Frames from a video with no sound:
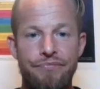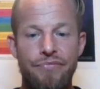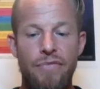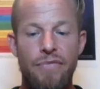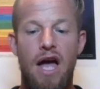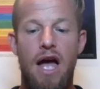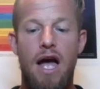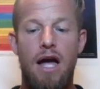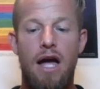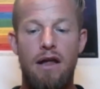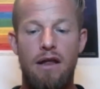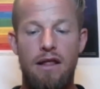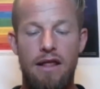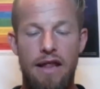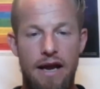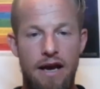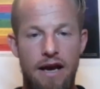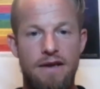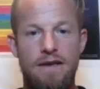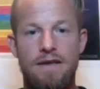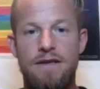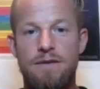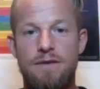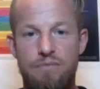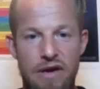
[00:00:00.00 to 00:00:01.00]
let
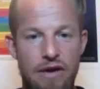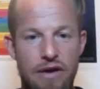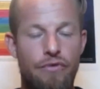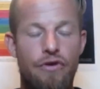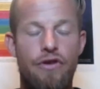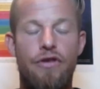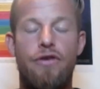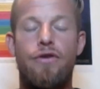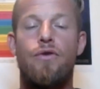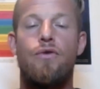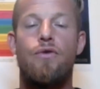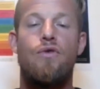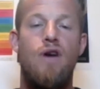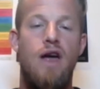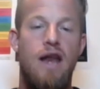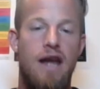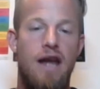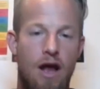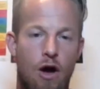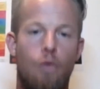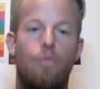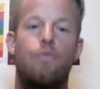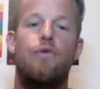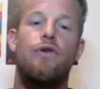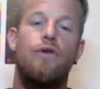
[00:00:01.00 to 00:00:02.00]
us be with you and
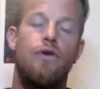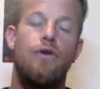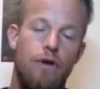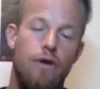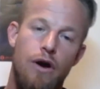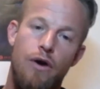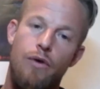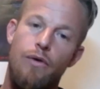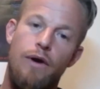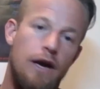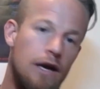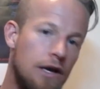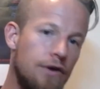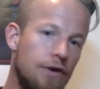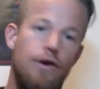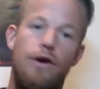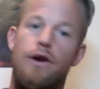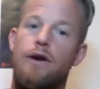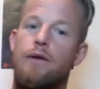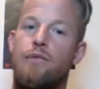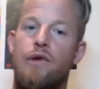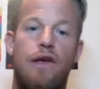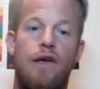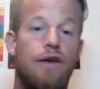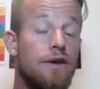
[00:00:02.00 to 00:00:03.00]
help you grow and learn,
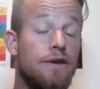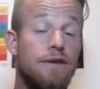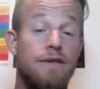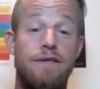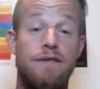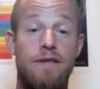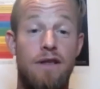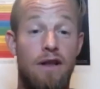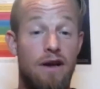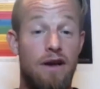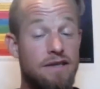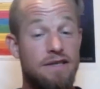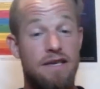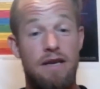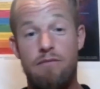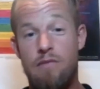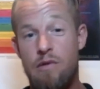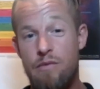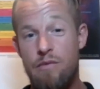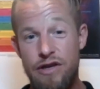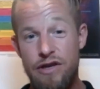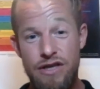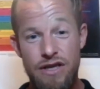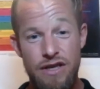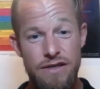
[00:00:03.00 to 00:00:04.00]
because like I said, my
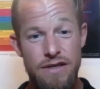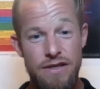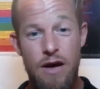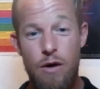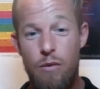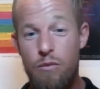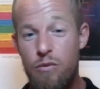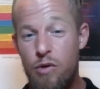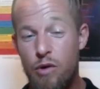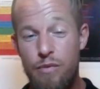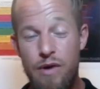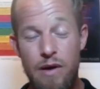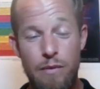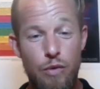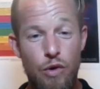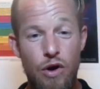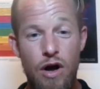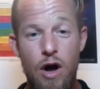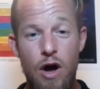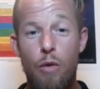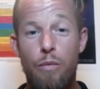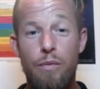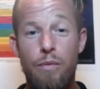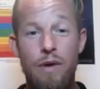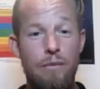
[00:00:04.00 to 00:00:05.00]
mission is to help more people
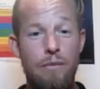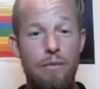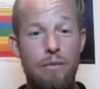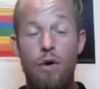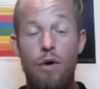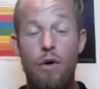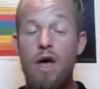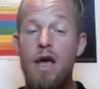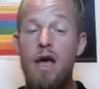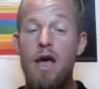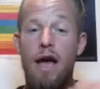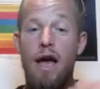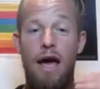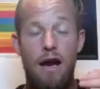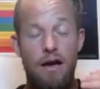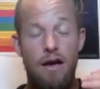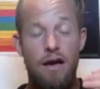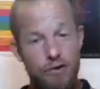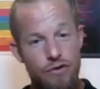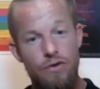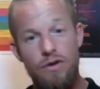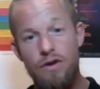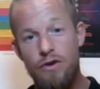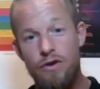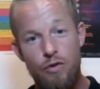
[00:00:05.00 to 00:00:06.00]
help people. And I
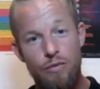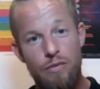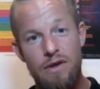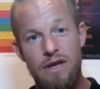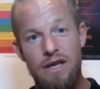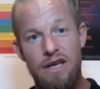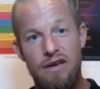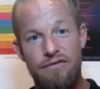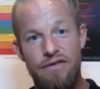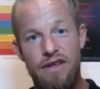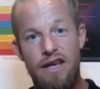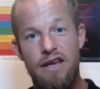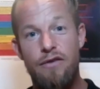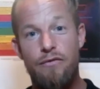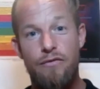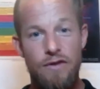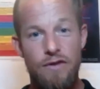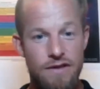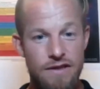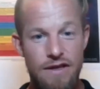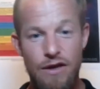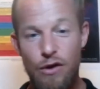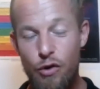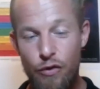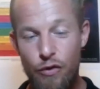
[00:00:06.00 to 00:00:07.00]
truly do believe that if you're
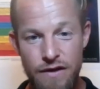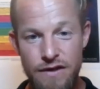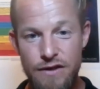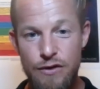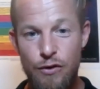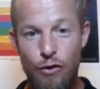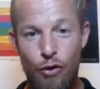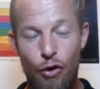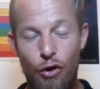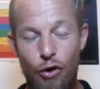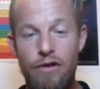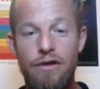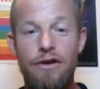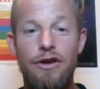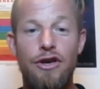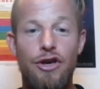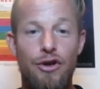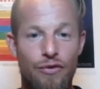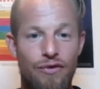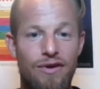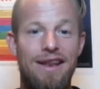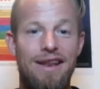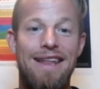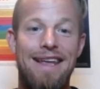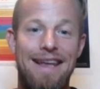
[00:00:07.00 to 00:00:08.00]
still on this call,
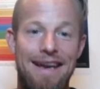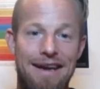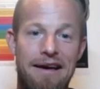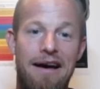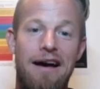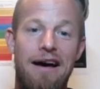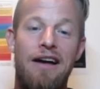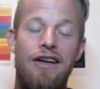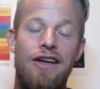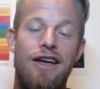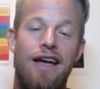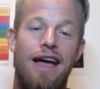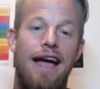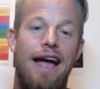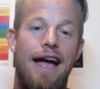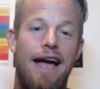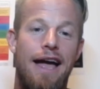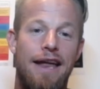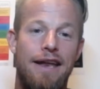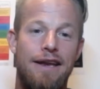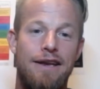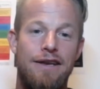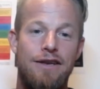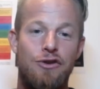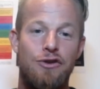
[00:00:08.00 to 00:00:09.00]
you're a leader,
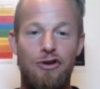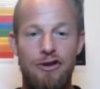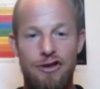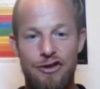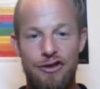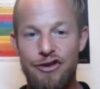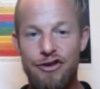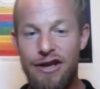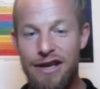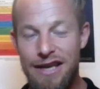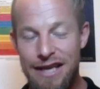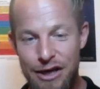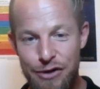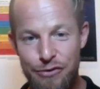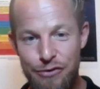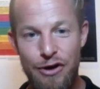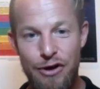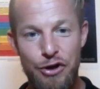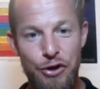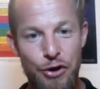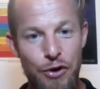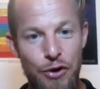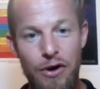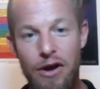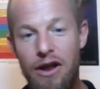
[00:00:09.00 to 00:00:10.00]
and not just a leader in
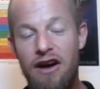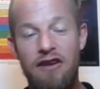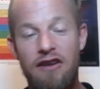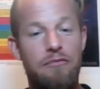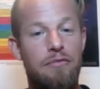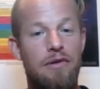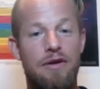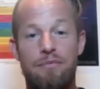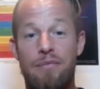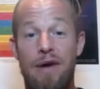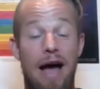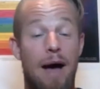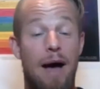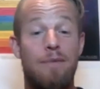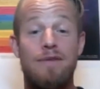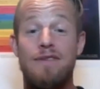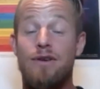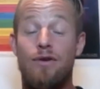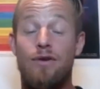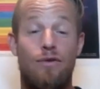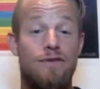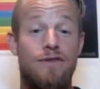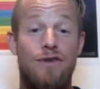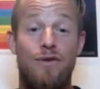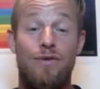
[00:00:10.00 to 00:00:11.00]
your own life, but perhaps
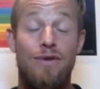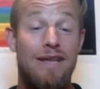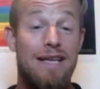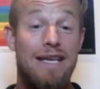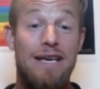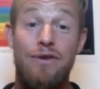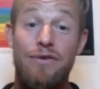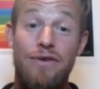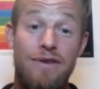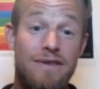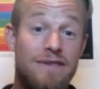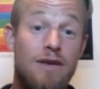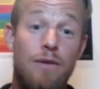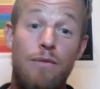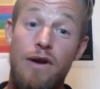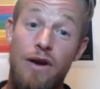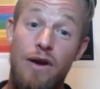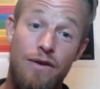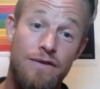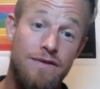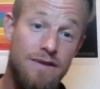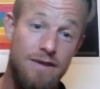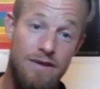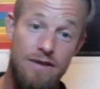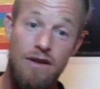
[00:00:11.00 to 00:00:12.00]
also a leader in someone
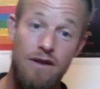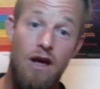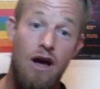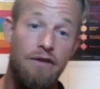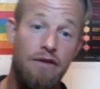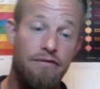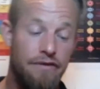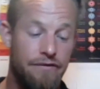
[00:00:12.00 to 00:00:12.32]
else's life.